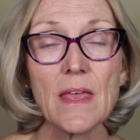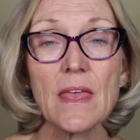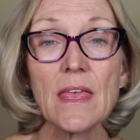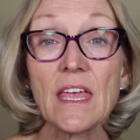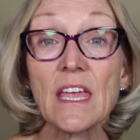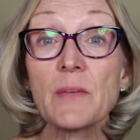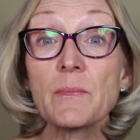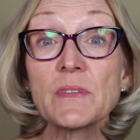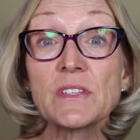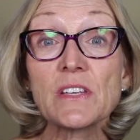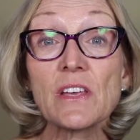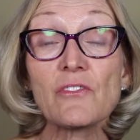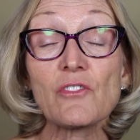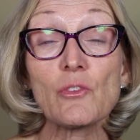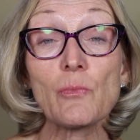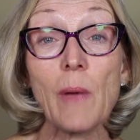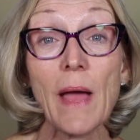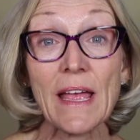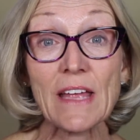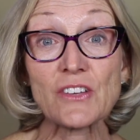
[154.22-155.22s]
It can be
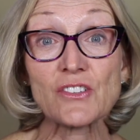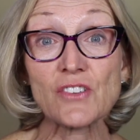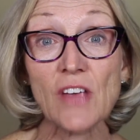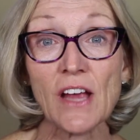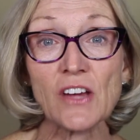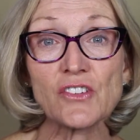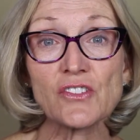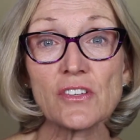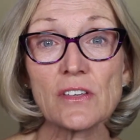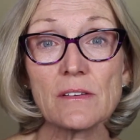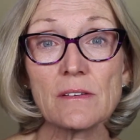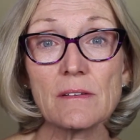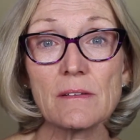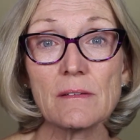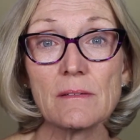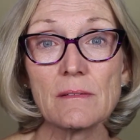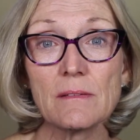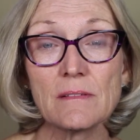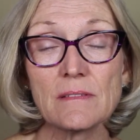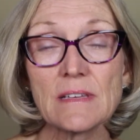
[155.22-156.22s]
delivered by injection,
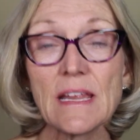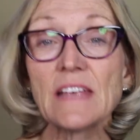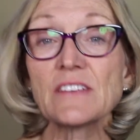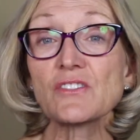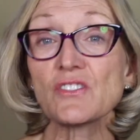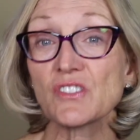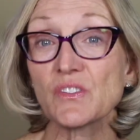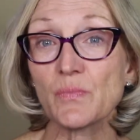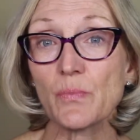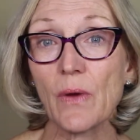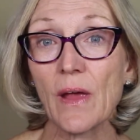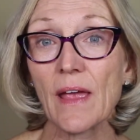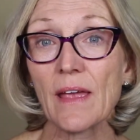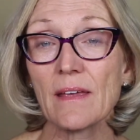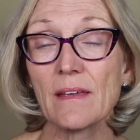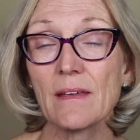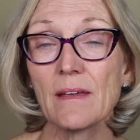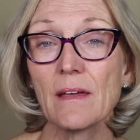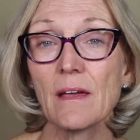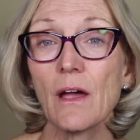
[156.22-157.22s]
nasal
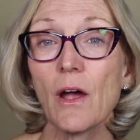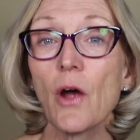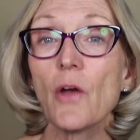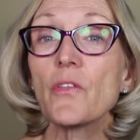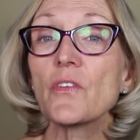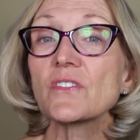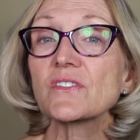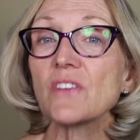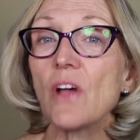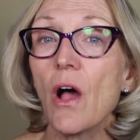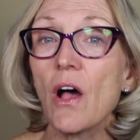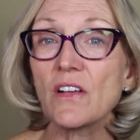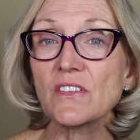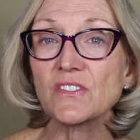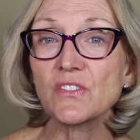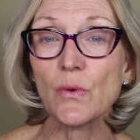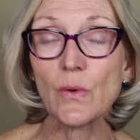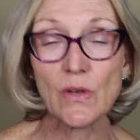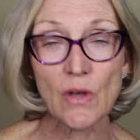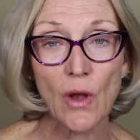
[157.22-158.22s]
spray, or there's
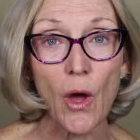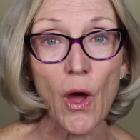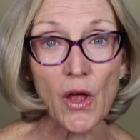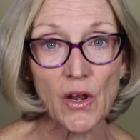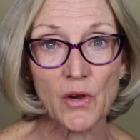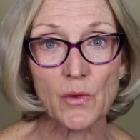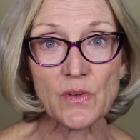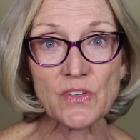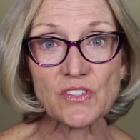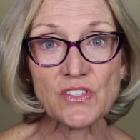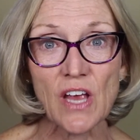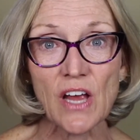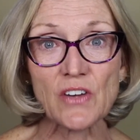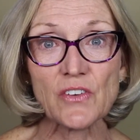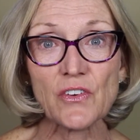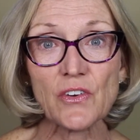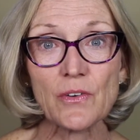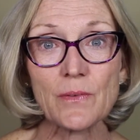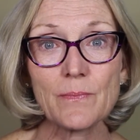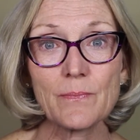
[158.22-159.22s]
also an
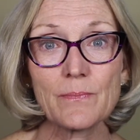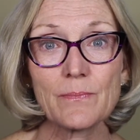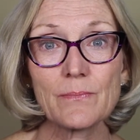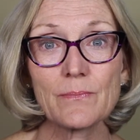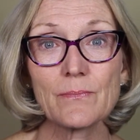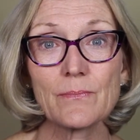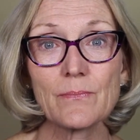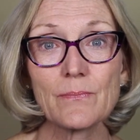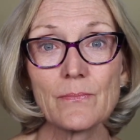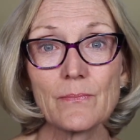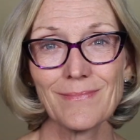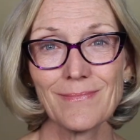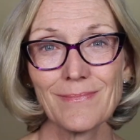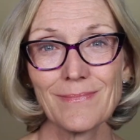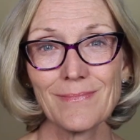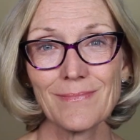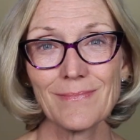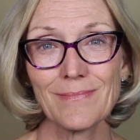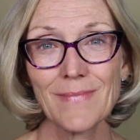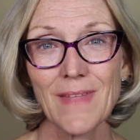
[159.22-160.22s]
auto-injector.
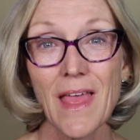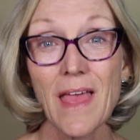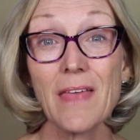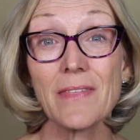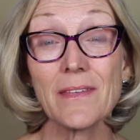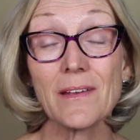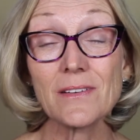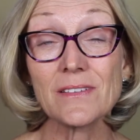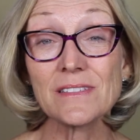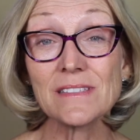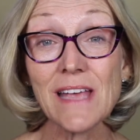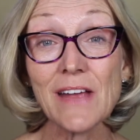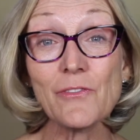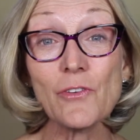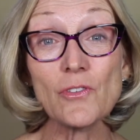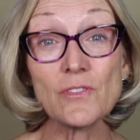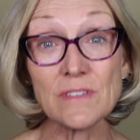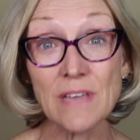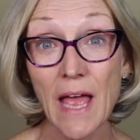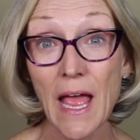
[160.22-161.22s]
There are
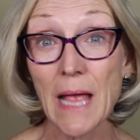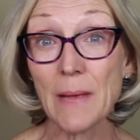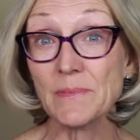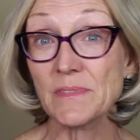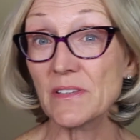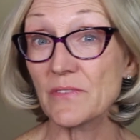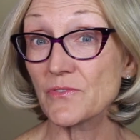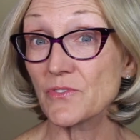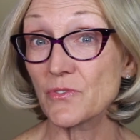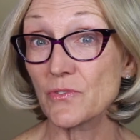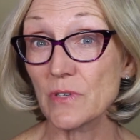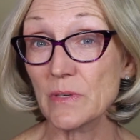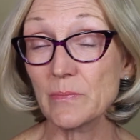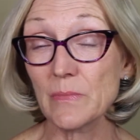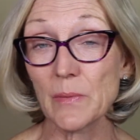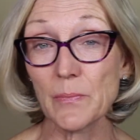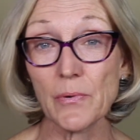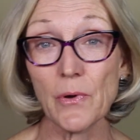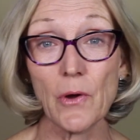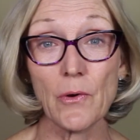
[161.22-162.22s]
several types of
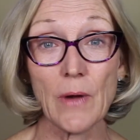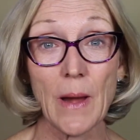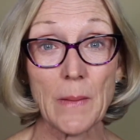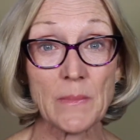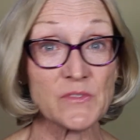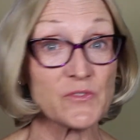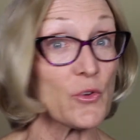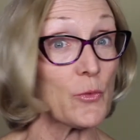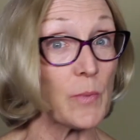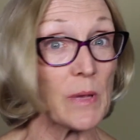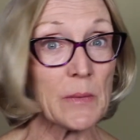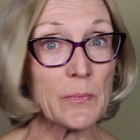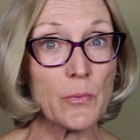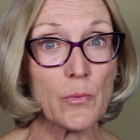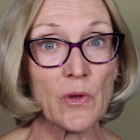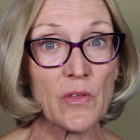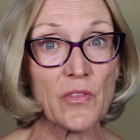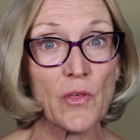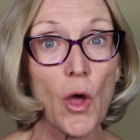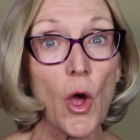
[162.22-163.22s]
treatment programs for people
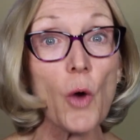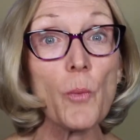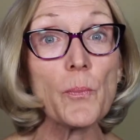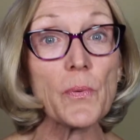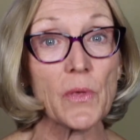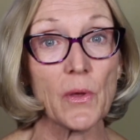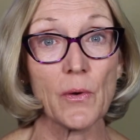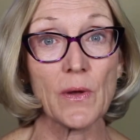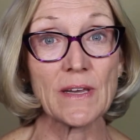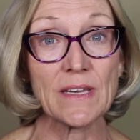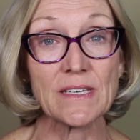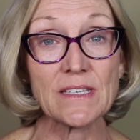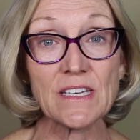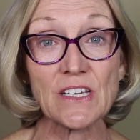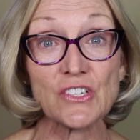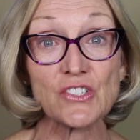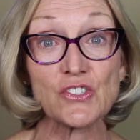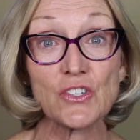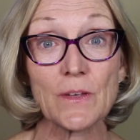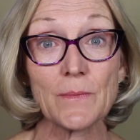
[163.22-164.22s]
with opioid
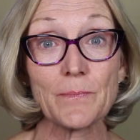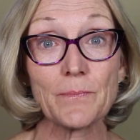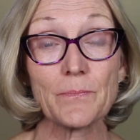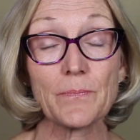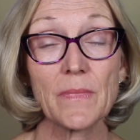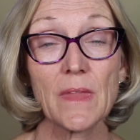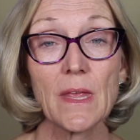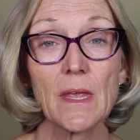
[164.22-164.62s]
addiction.